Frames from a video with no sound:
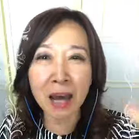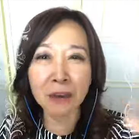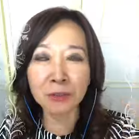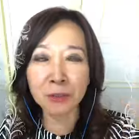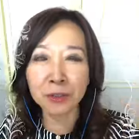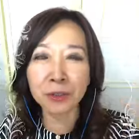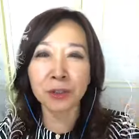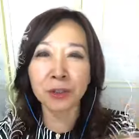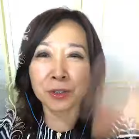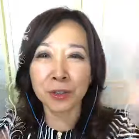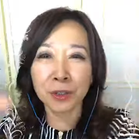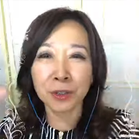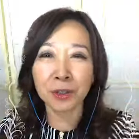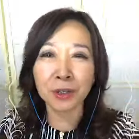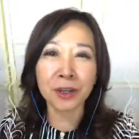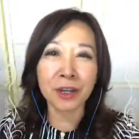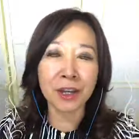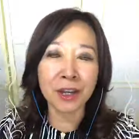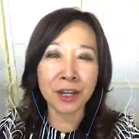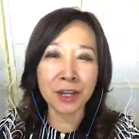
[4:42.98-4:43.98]
after
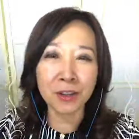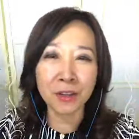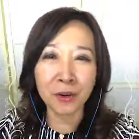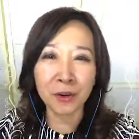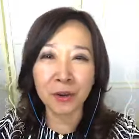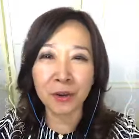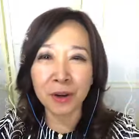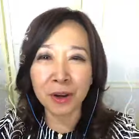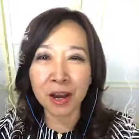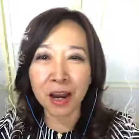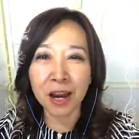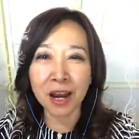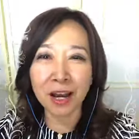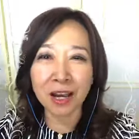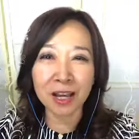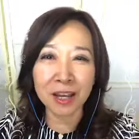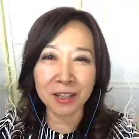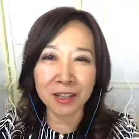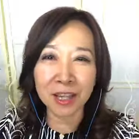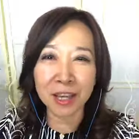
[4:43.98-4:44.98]
they
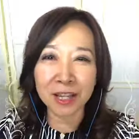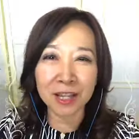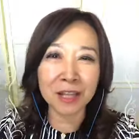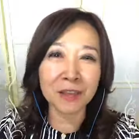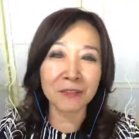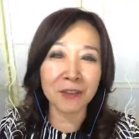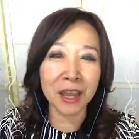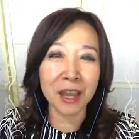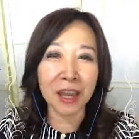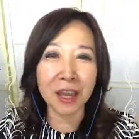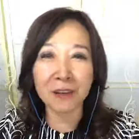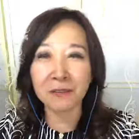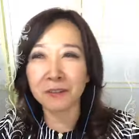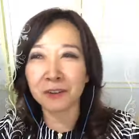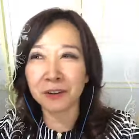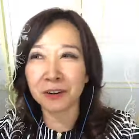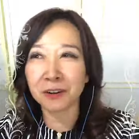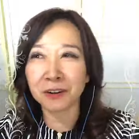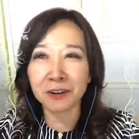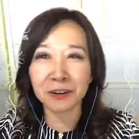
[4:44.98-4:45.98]
live
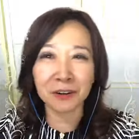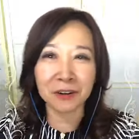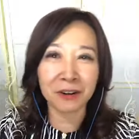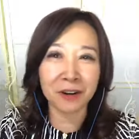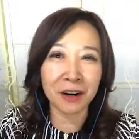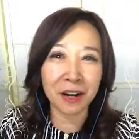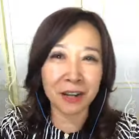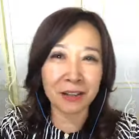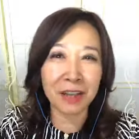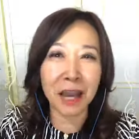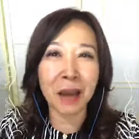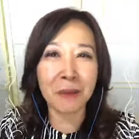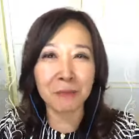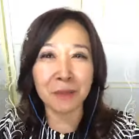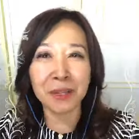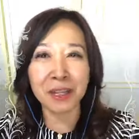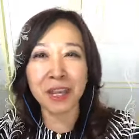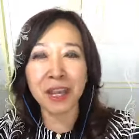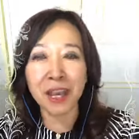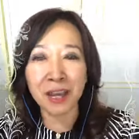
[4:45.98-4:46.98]
ever
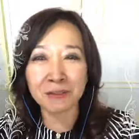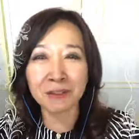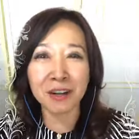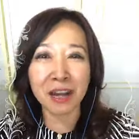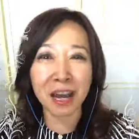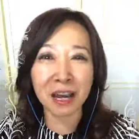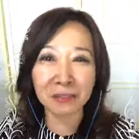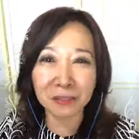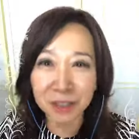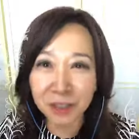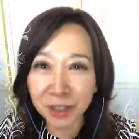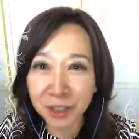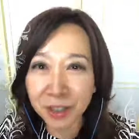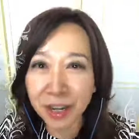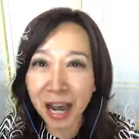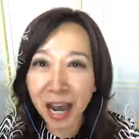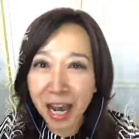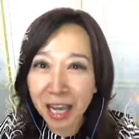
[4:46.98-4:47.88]
happily ever after.